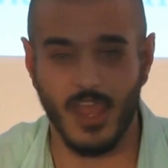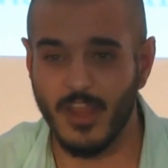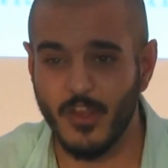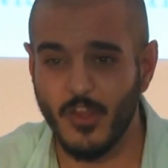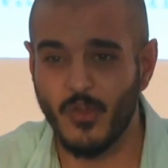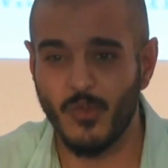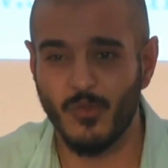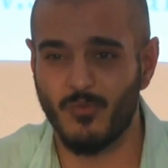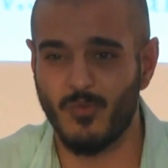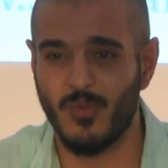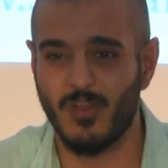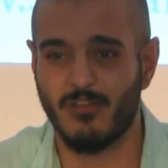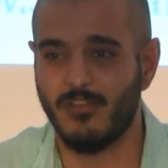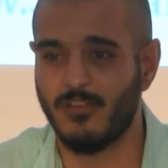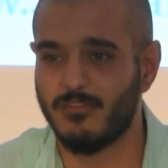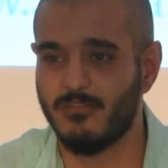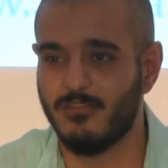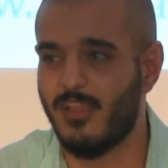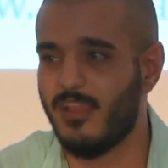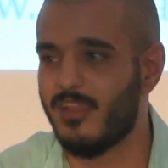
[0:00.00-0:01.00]
I know we are
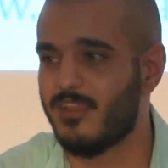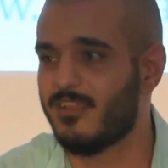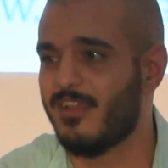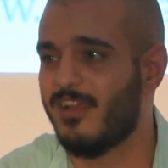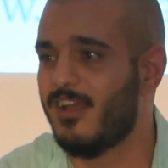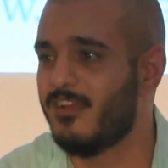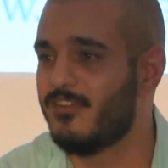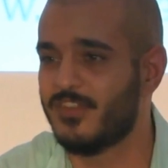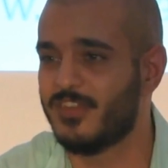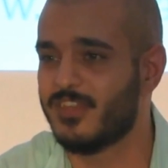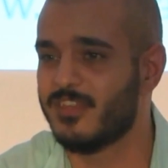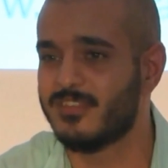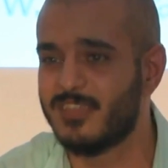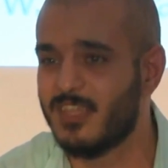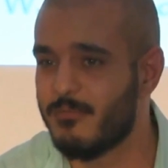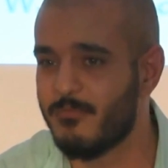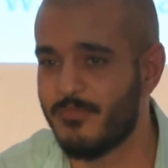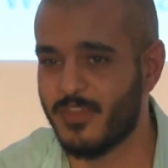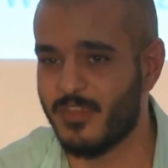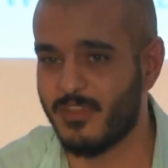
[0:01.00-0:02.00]
like 100 and
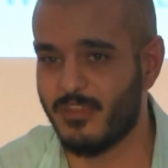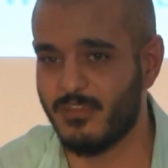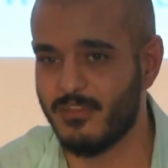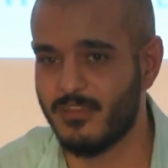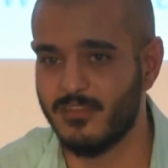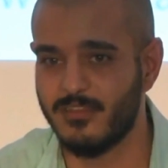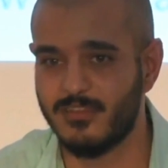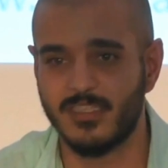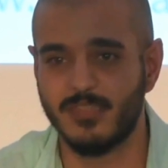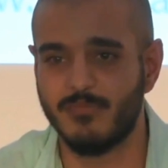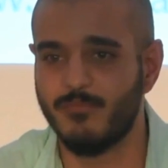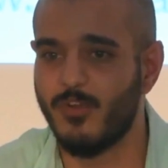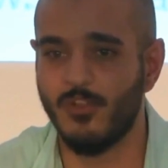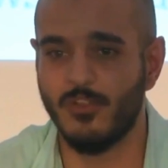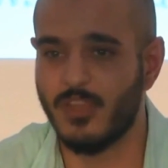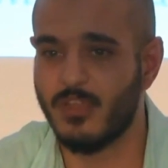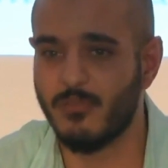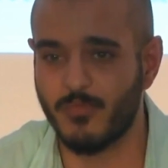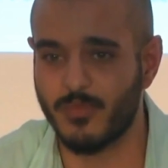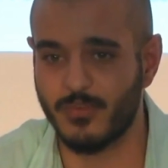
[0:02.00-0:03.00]
something. It's a
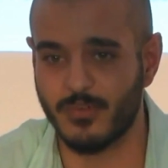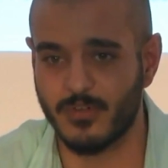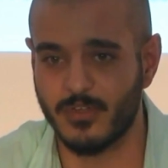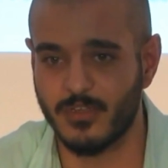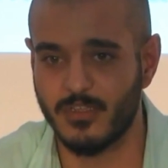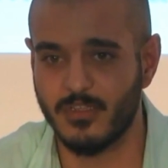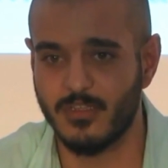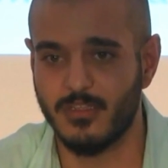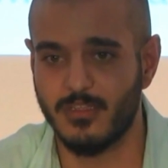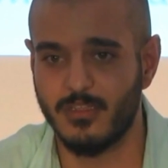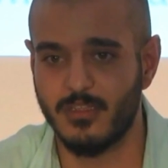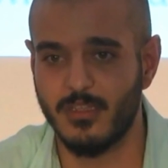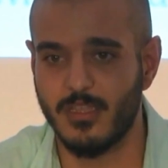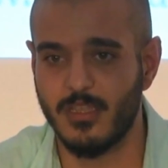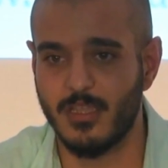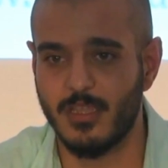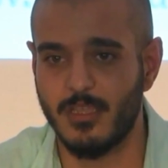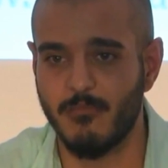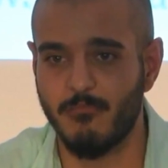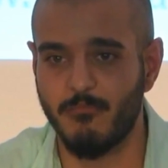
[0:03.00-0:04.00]
small number.
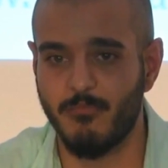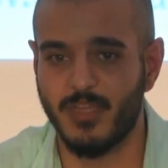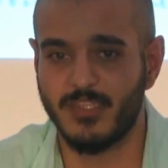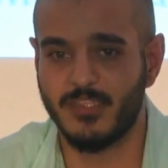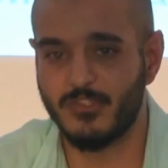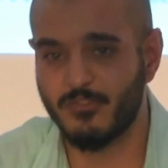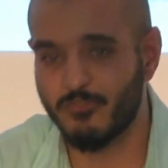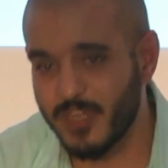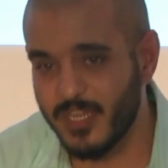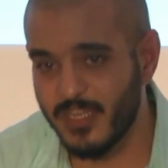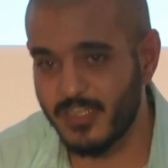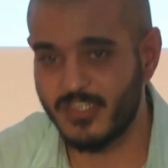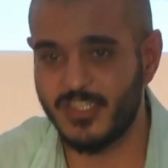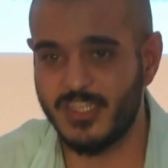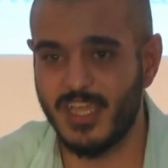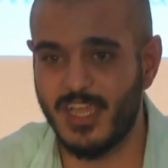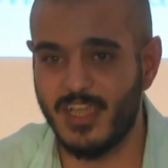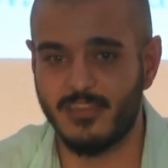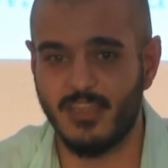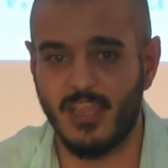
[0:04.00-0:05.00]
But to reach
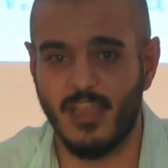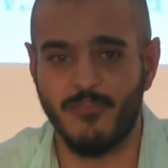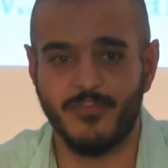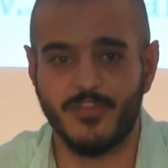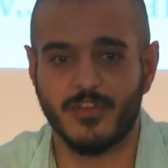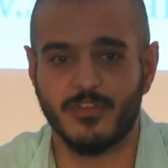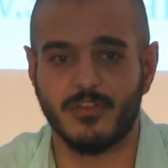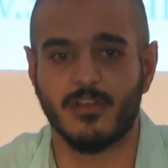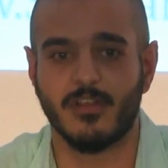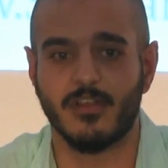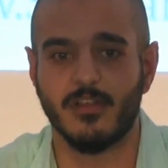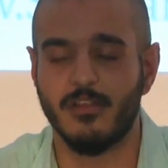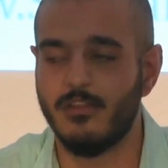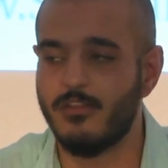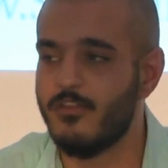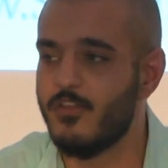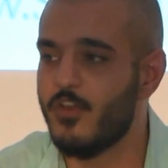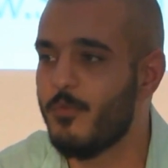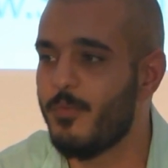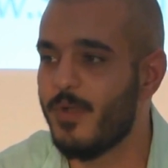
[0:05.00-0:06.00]
that after
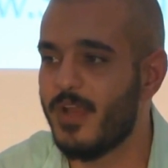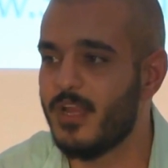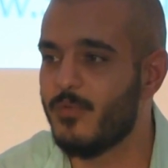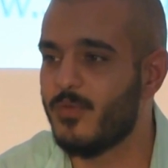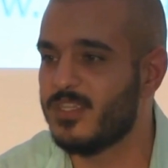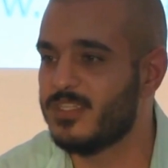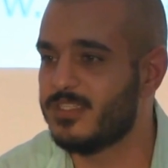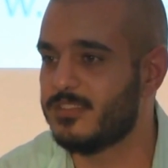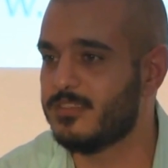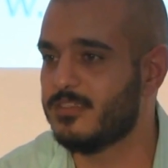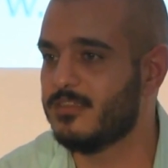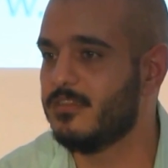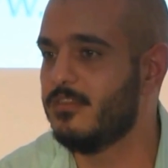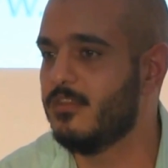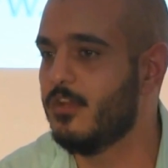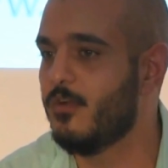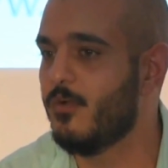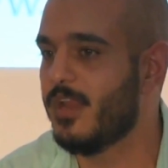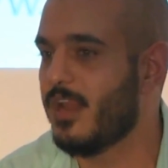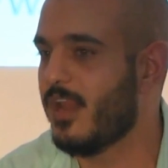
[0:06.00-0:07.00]
nobody was
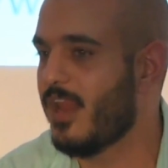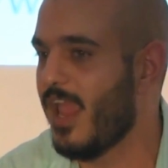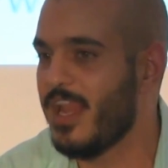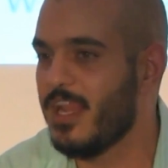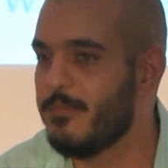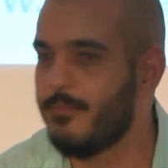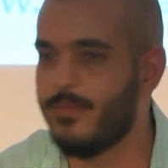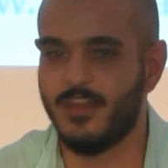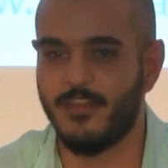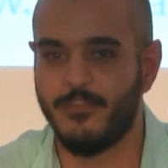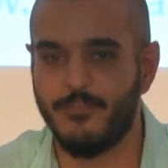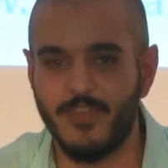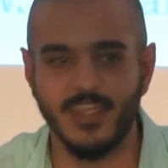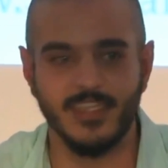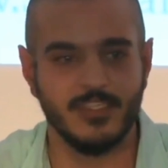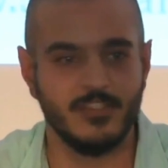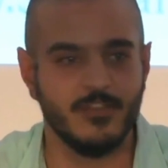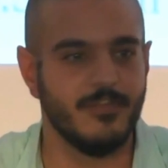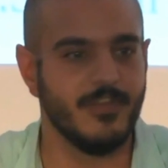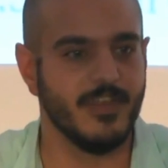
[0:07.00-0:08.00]
knowing anybody
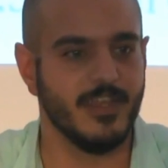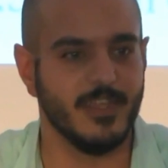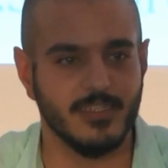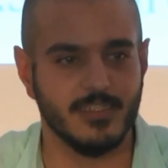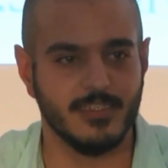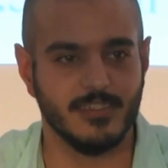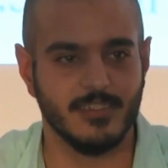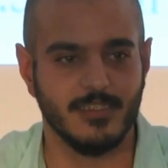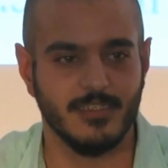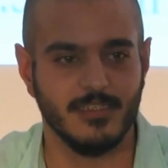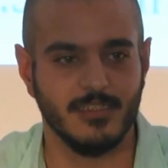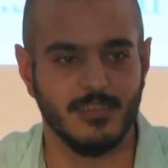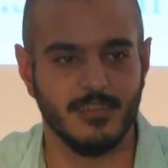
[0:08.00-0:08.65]
face to face